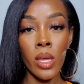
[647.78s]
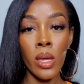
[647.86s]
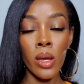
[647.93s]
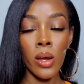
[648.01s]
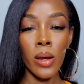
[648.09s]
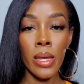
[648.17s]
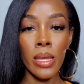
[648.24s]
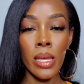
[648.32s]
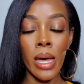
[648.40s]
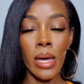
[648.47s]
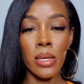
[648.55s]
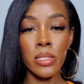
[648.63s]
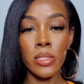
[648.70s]
All right,
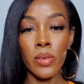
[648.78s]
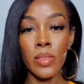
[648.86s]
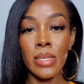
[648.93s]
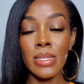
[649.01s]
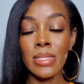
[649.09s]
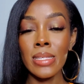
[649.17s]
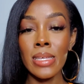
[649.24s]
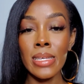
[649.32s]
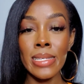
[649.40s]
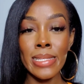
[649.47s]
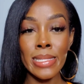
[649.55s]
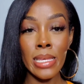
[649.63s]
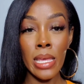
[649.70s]
guys, so this
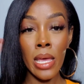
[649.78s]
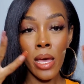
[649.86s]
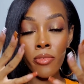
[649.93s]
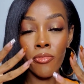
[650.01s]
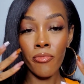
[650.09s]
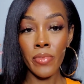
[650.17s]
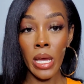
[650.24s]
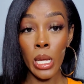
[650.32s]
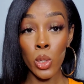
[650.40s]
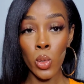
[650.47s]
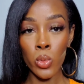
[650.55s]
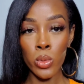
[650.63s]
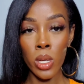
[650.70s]
is the
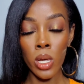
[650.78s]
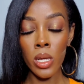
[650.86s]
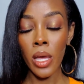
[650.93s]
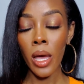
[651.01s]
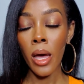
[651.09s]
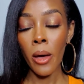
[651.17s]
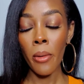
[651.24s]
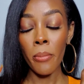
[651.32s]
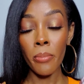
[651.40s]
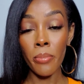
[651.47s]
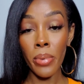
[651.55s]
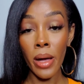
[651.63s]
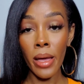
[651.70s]
final look,
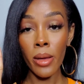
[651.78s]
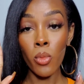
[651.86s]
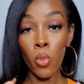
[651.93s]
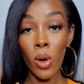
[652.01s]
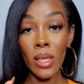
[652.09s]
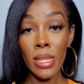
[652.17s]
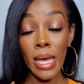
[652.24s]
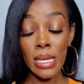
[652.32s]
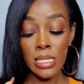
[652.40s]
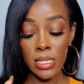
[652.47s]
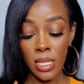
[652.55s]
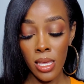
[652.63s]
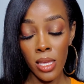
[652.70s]
but one
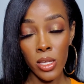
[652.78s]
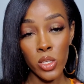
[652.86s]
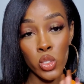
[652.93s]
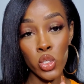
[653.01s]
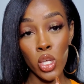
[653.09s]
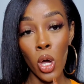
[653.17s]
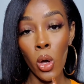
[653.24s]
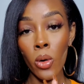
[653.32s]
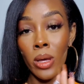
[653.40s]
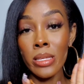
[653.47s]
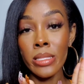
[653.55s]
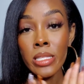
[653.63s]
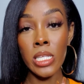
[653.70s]
last thing. So
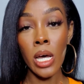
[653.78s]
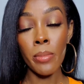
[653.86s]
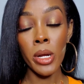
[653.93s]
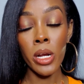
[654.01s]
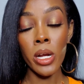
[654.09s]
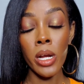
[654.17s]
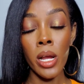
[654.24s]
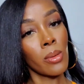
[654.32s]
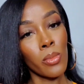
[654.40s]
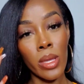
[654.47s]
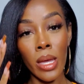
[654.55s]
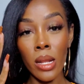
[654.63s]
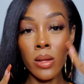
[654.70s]
it's summer. We
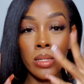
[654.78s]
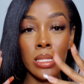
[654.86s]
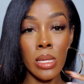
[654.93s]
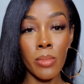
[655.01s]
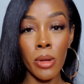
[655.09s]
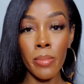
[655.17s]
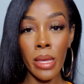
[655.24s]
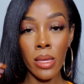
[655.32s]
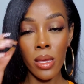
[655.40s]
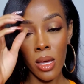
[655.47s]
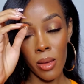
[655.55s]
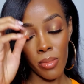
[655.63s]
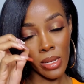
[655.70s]
got our summer
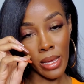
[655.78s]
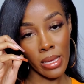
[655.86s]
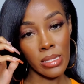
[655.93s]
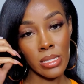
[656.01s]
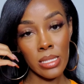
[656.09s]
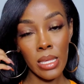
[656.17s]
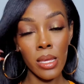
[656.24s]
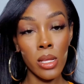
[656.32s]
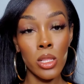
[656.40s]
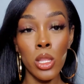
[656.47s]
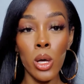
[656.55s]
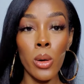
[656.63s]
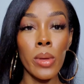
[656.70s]
makeup nice and
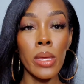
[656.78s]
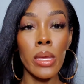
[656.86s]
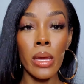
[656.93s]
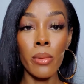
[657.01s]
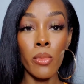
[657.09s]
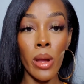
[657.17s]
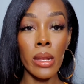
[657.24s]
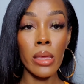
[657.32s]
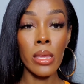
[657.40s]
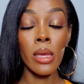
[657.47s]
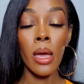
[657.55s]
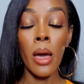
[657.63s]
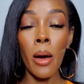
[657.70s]
glowy and
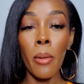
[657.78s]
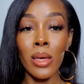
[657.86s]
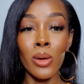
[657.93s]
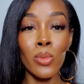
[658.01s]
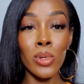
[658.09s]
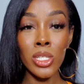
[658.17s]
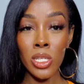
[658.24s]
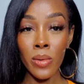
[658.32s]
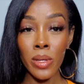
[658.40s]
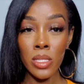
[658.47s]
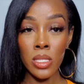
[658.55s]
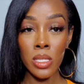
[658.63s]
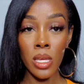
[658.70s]
ready. We're
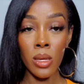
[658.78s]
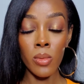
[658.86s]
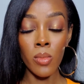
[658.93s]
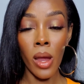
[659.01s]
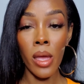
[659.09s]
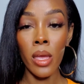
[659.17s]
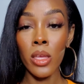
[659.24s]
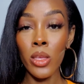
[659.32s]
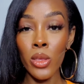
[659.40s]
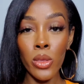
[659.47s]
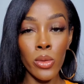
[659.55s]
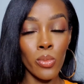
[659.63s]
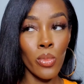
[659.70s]
showing skin, right?
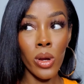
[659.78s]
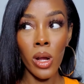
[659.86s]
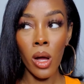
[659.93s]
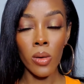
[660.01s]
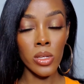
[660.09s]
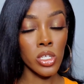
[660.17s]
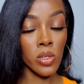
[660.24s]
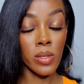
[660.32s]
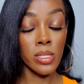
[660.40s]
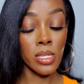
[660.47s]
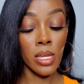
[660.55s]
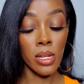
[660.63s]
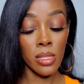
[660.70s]
We're always showing
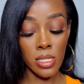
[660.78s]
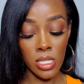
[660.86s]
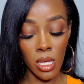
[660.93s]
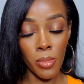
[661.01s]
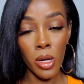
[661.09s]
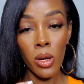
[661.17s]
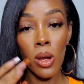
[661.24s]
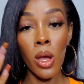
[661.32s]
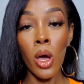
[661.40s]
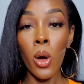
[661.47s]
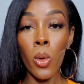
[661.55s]
skin in the summer.